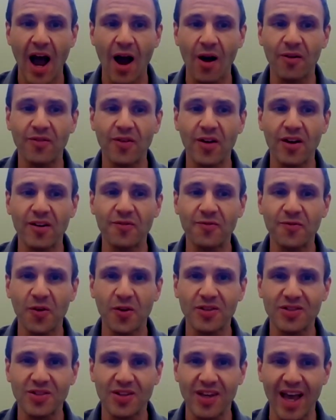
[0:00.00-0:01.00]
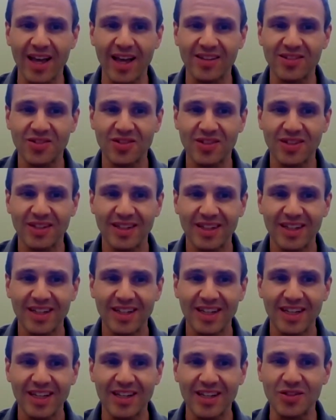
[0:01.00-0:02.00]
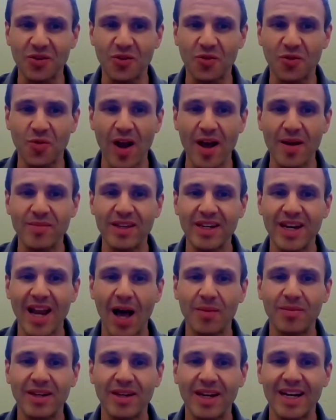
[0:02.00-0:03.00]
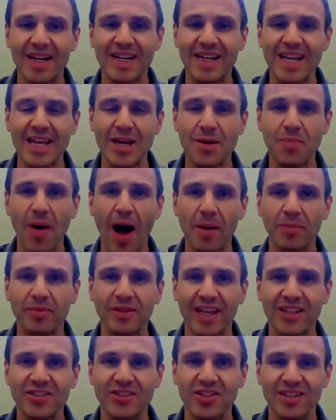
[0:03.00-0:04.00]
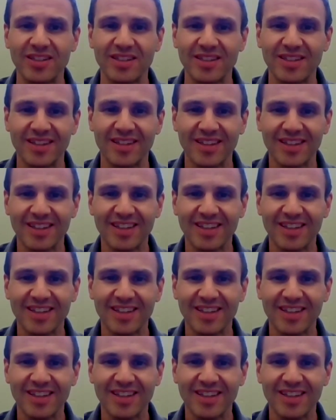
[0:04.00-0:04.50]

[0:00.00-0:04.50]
Our very first guest is a Grammy-nominated hip-hop legend,